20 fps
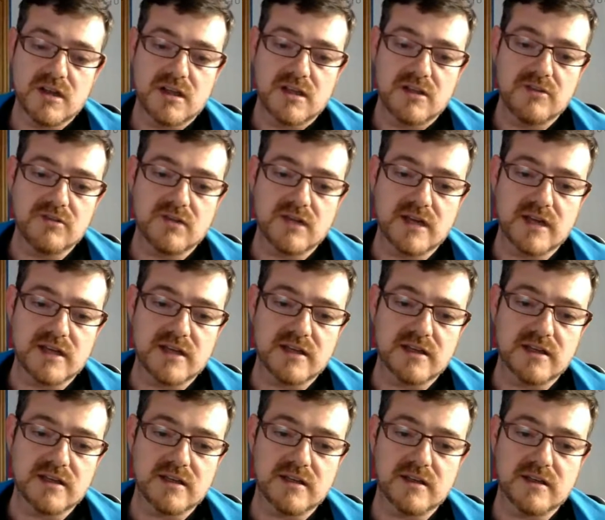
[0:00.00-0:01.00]
you
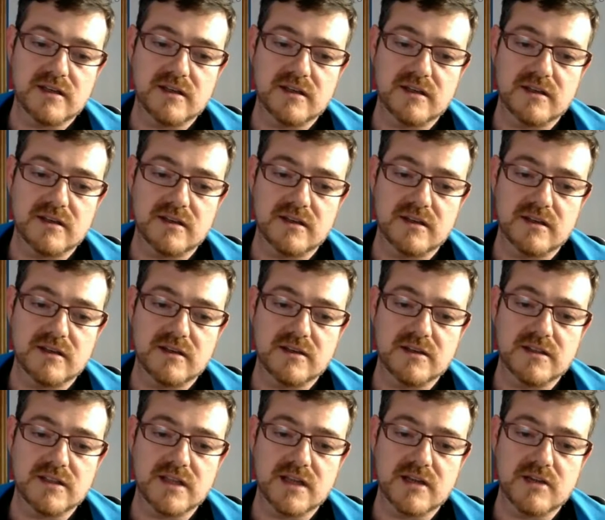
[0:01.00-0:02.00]
can
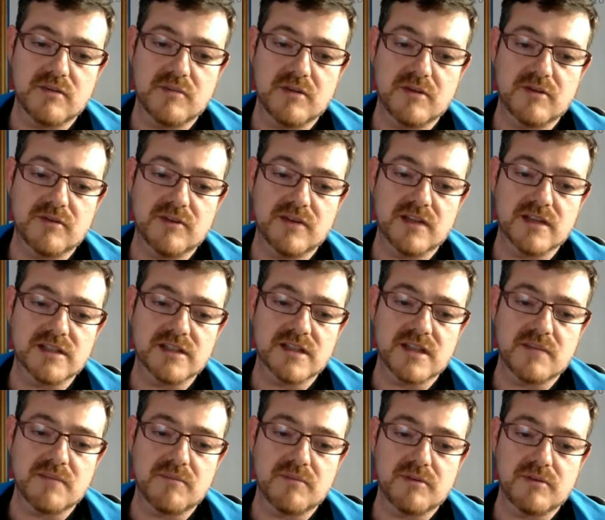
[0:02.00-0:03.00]
see a couple of
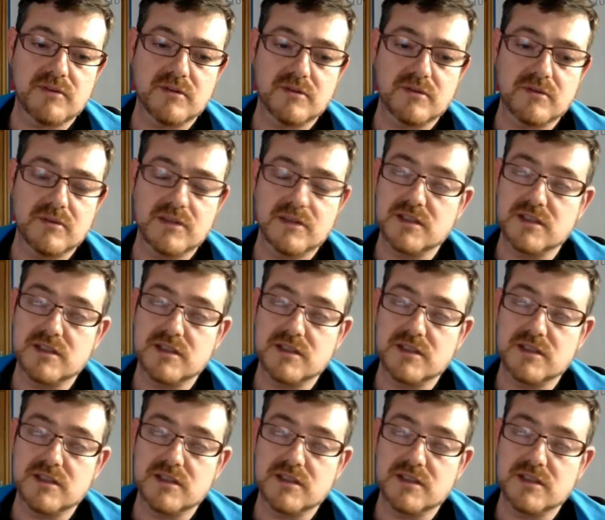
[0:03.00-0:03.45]
examples, which